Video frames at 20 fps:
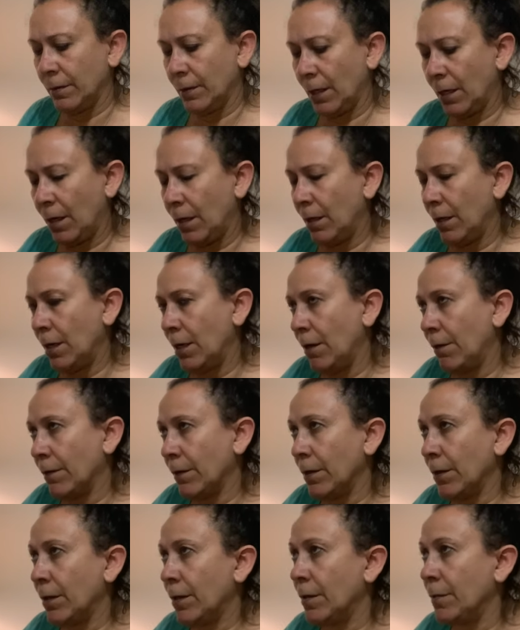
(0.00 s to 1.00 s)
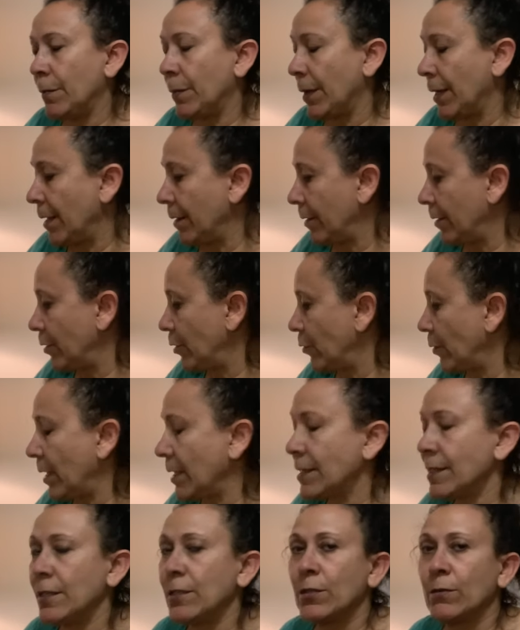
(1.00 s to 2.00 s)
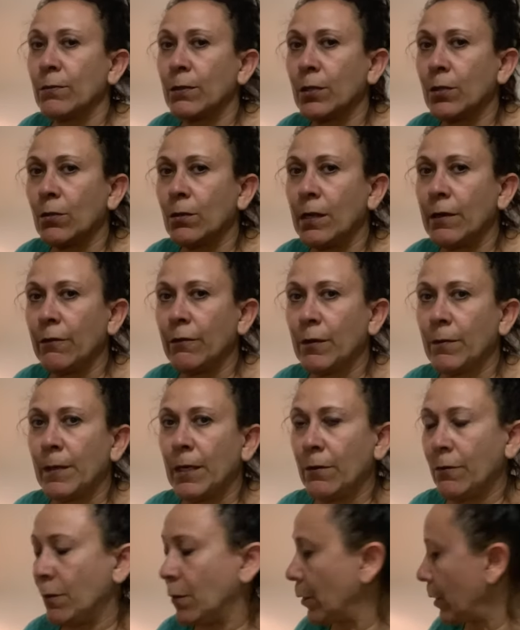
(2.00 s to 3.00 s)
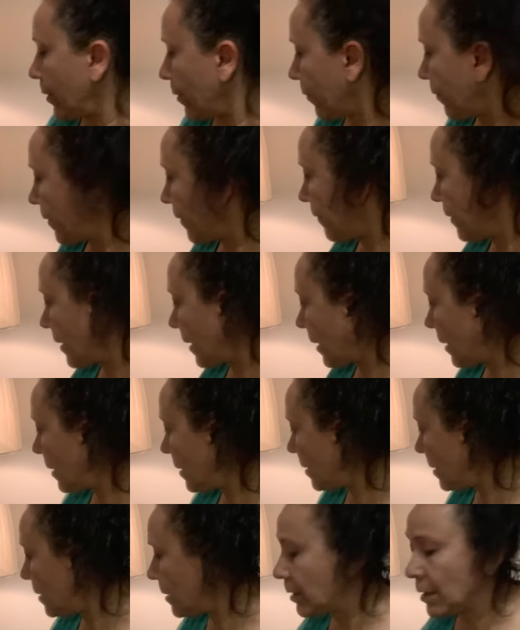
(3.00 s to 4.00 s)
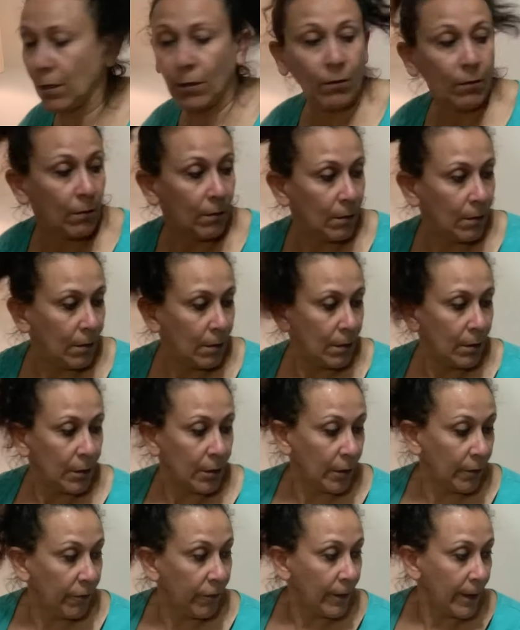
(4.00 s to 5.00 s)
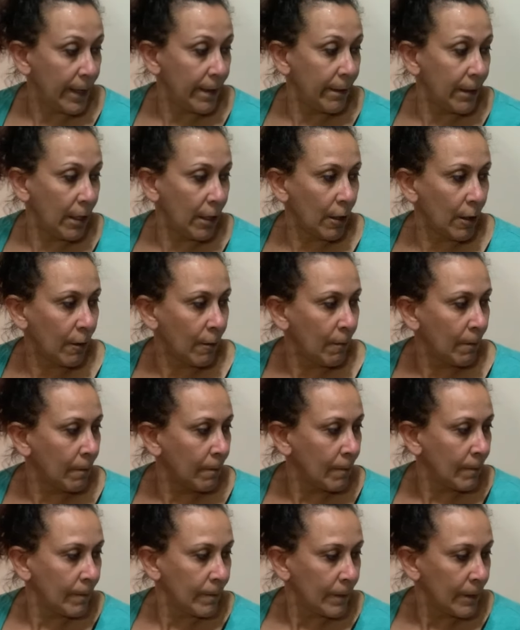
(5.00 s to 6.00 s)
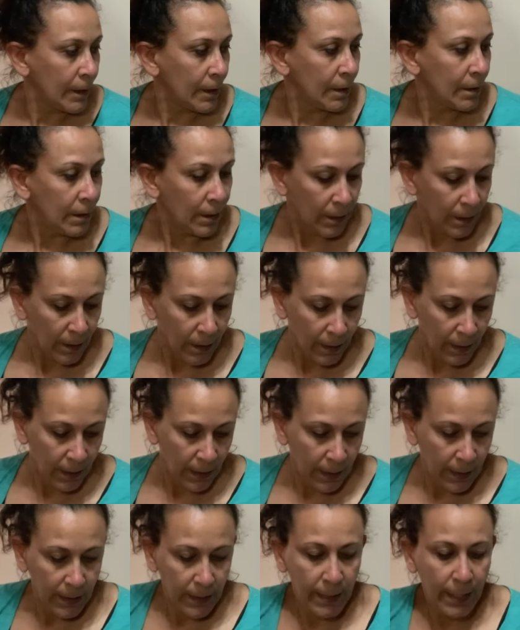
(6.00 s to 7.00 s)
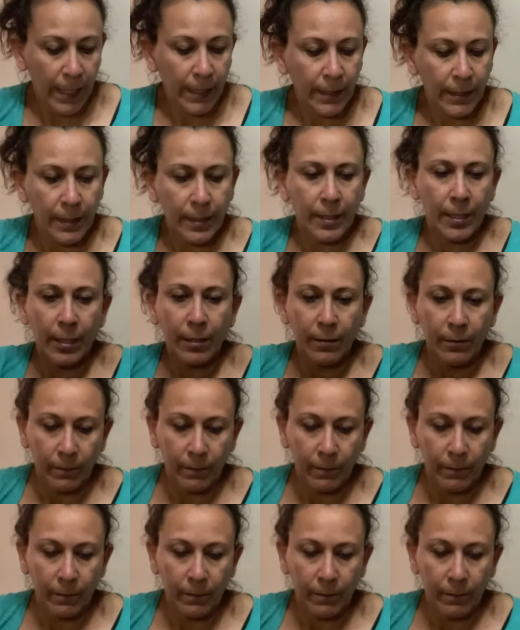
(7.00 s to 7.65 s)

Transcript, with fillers: all over, but the dresses were going for about 40 or 50, so good find there. Next,